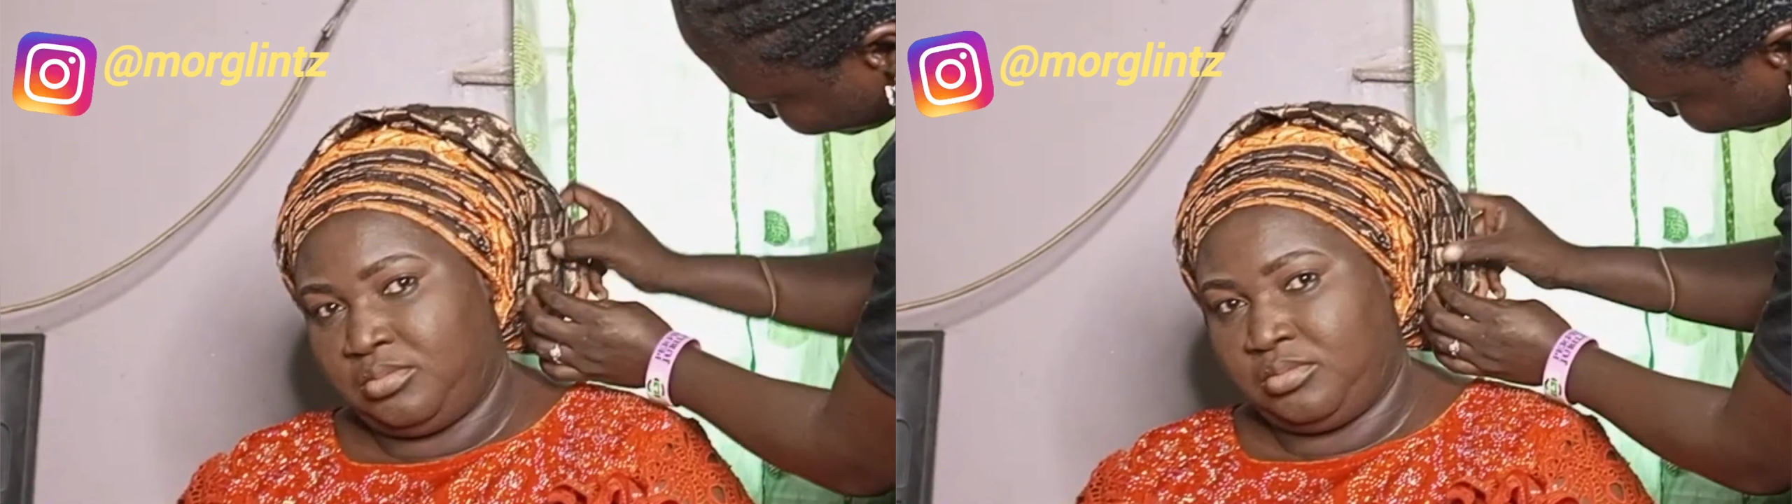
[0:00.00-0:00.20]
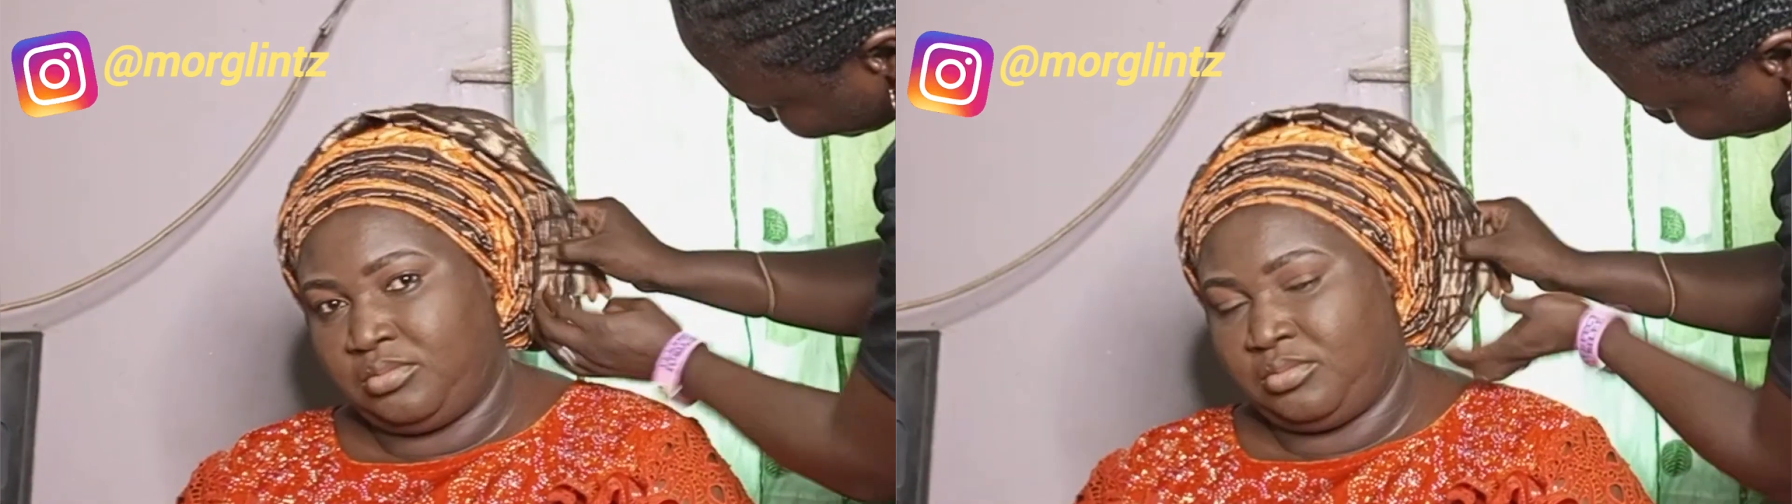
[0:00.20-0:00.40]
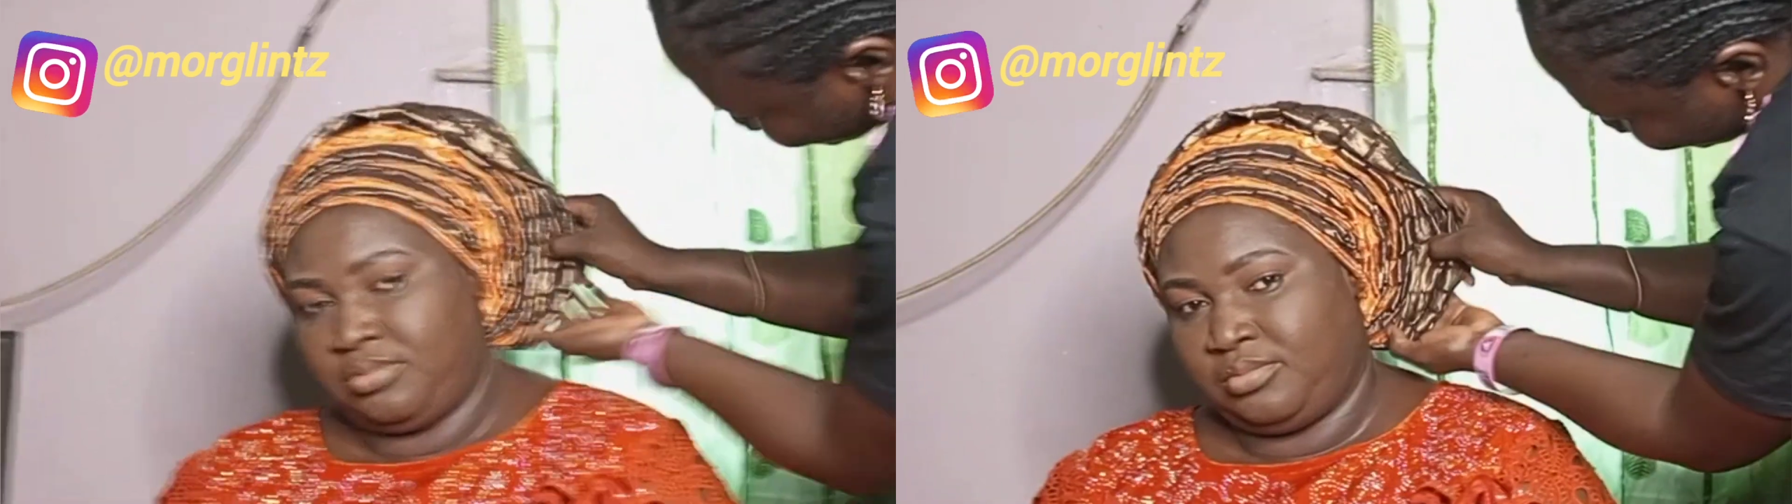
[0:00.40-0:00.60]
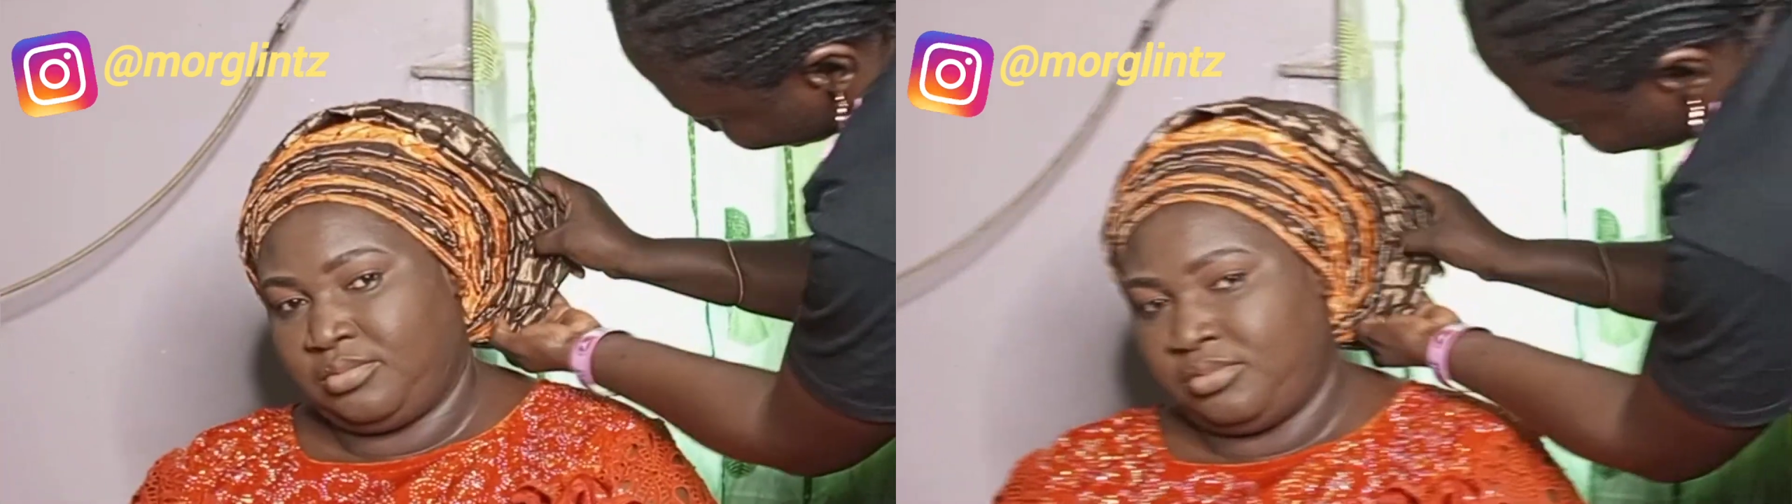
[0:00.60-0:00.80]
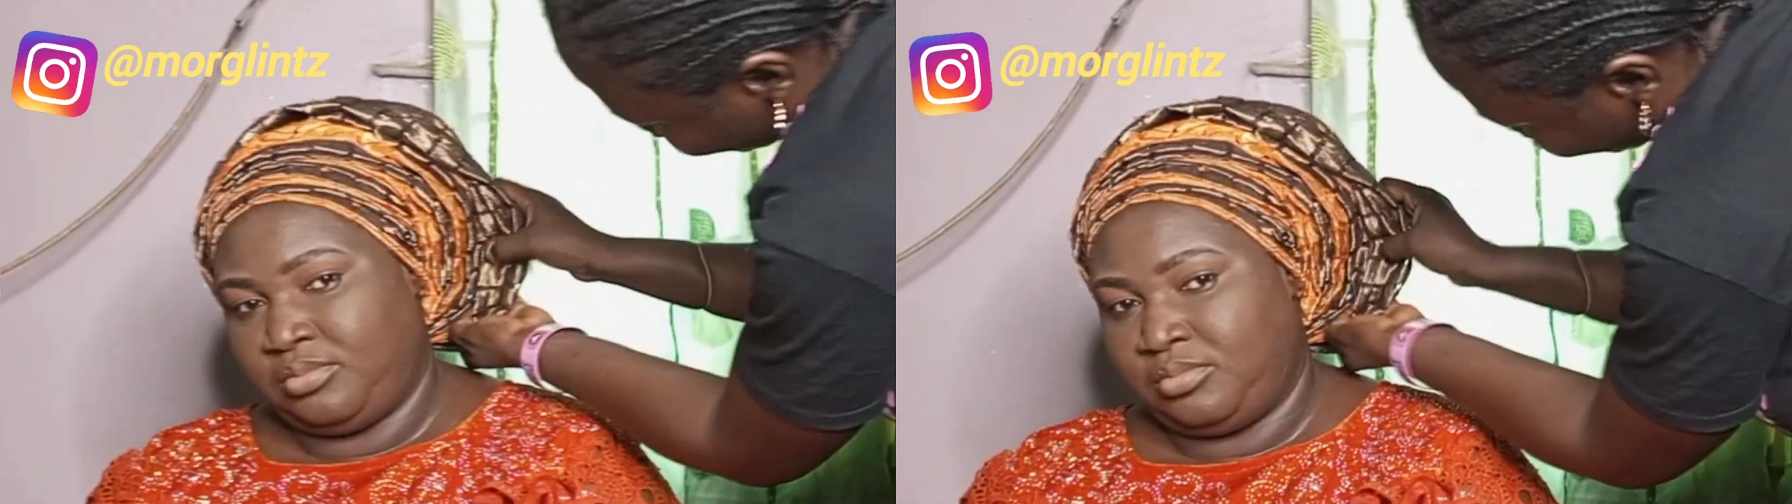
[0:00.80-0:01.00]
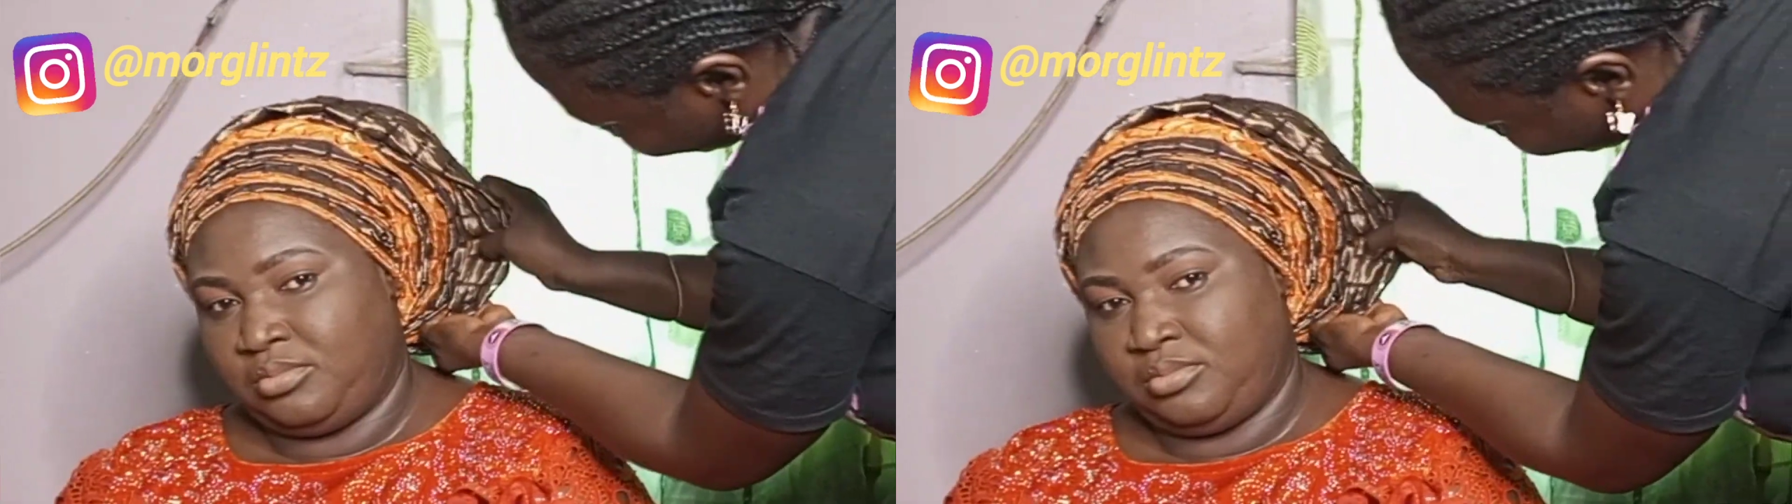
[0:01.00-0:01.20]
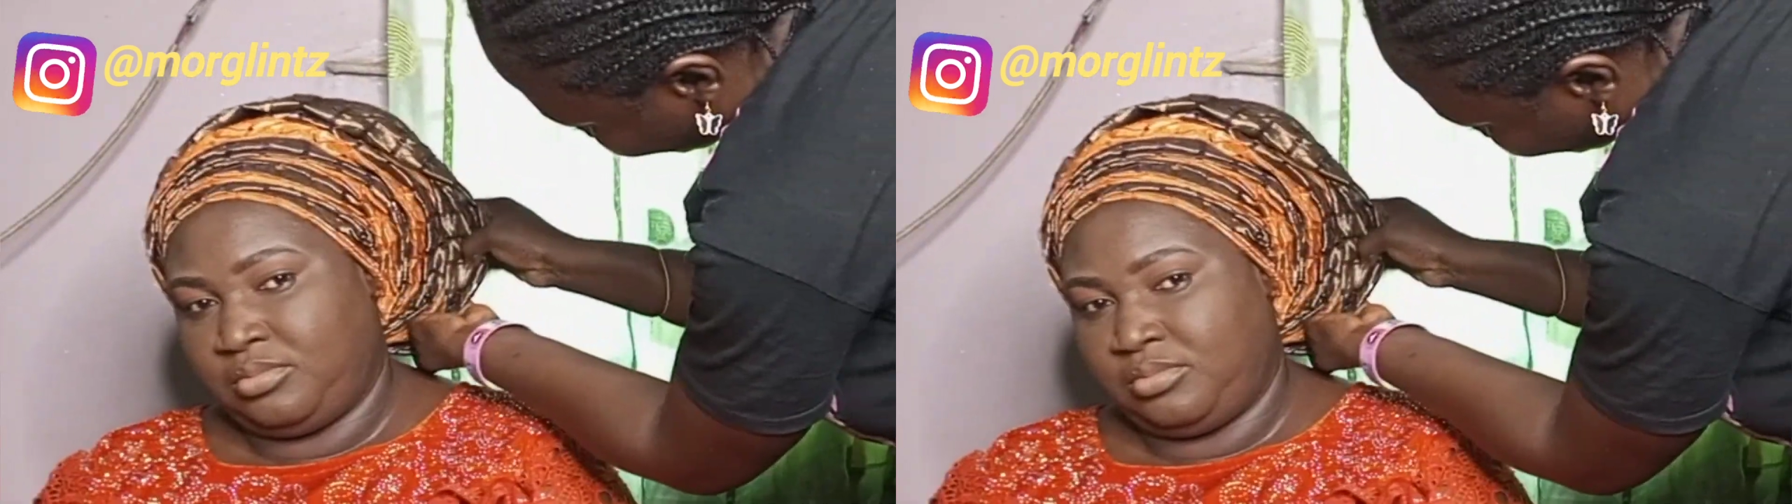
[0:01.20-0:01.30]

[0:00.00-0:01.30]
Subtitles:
careful how you